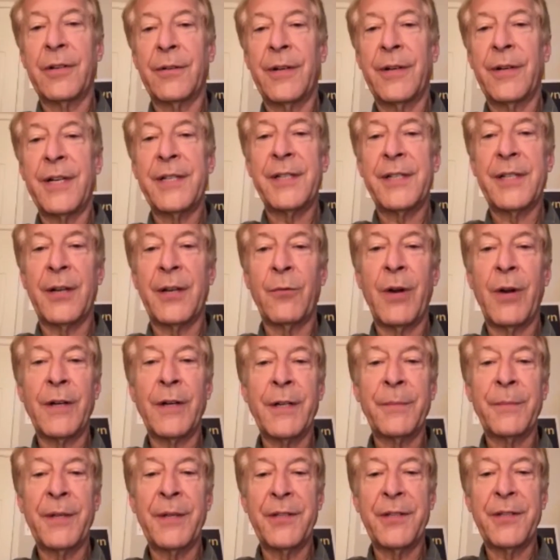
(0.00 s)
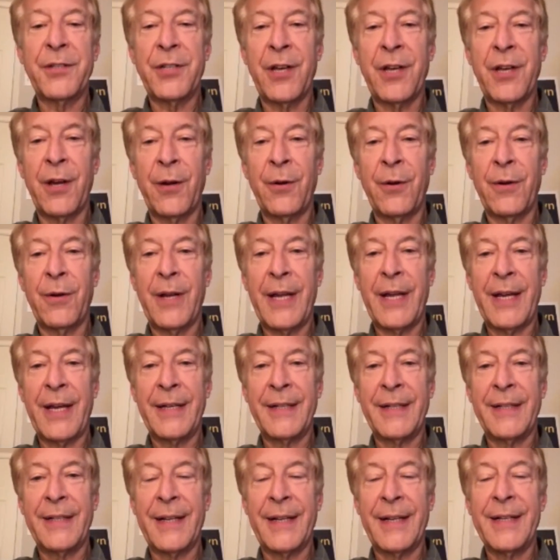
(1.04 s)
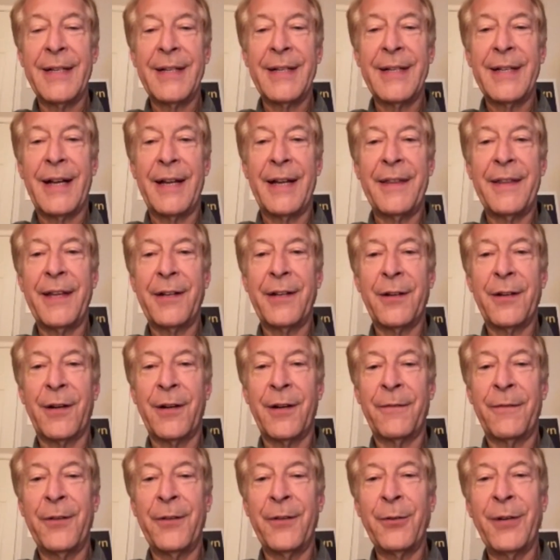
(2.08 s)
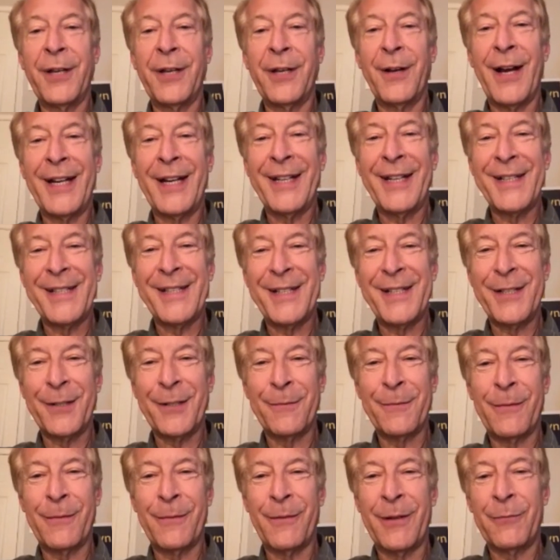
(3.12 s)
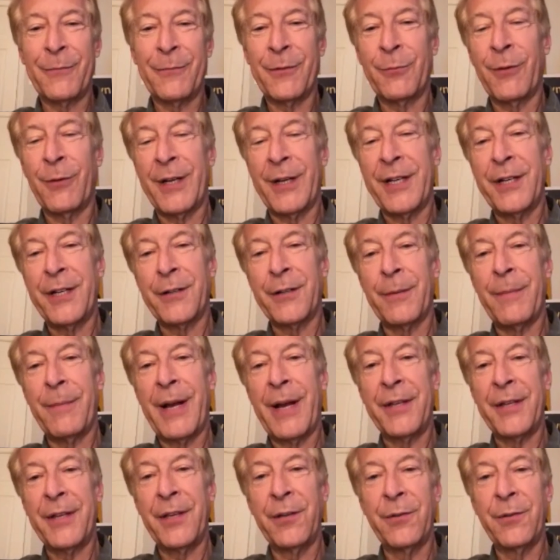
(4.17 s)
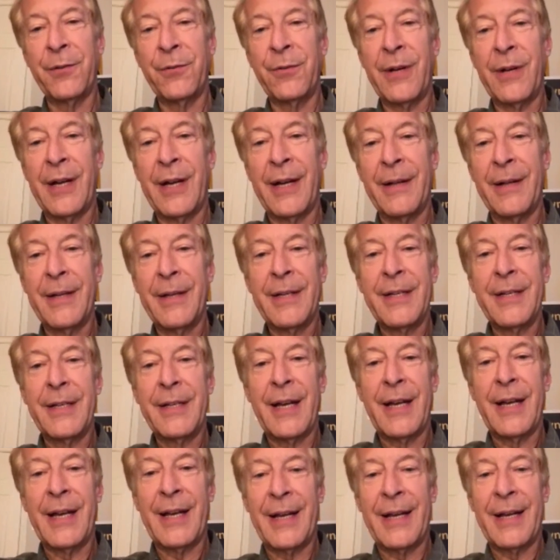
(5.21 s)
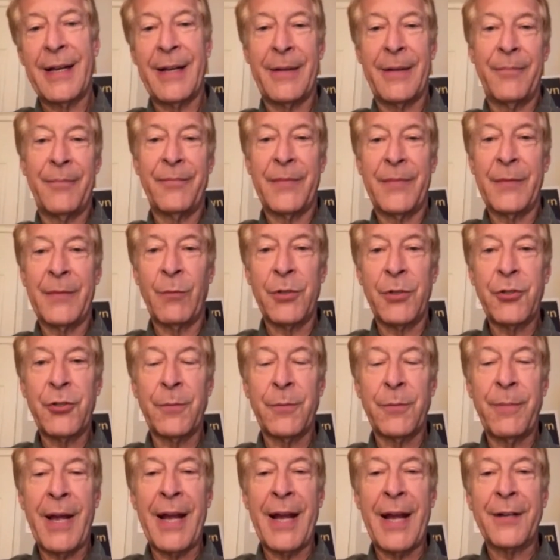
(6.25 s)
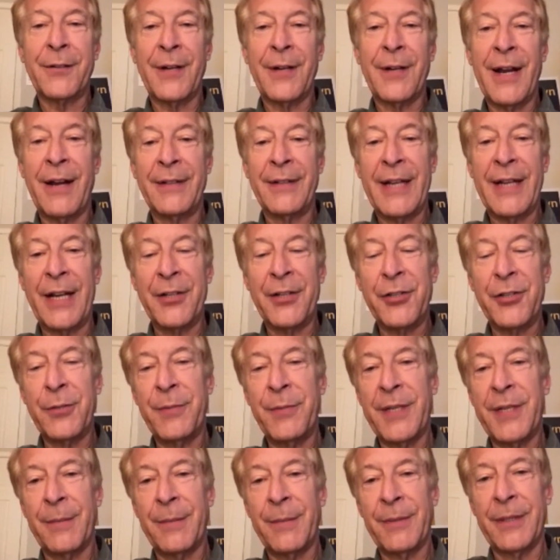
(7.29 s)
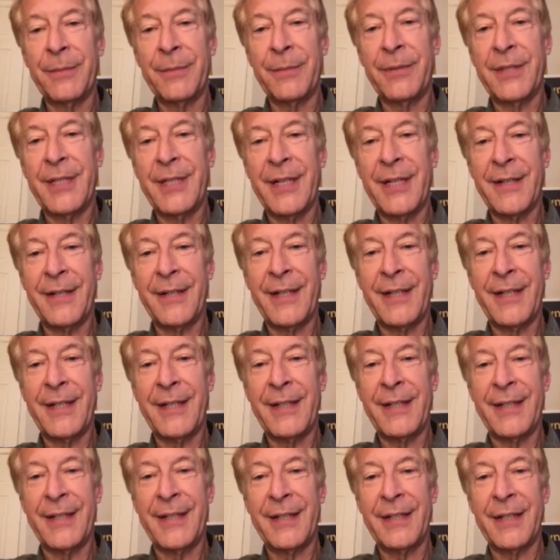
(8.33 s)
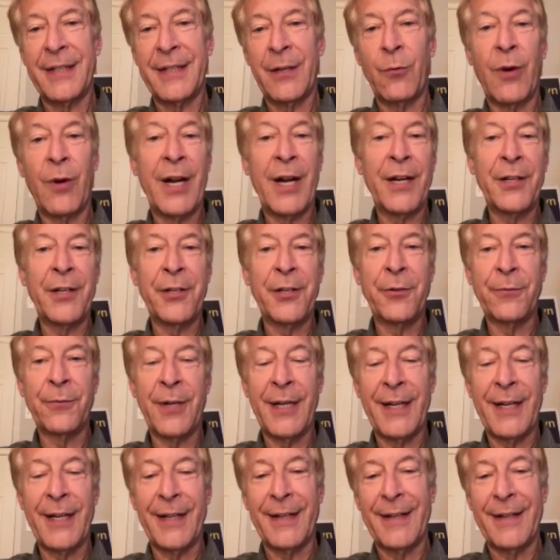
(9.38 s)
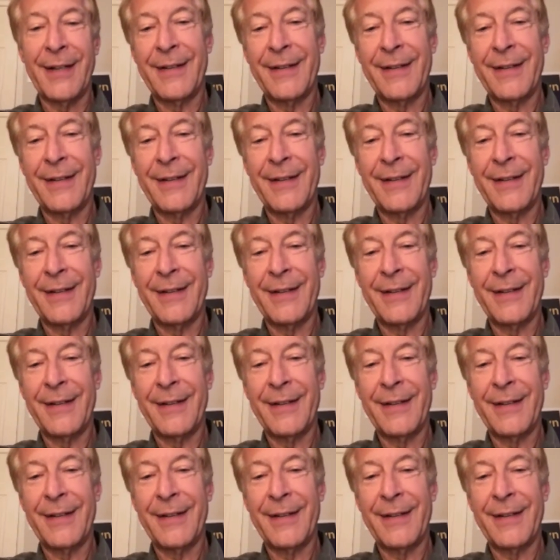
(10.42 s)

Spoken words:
Girish, welcome to the show. And I think our viewing audience here would want to hear about you. What's your background? How did you become a libertarian? And why are you running?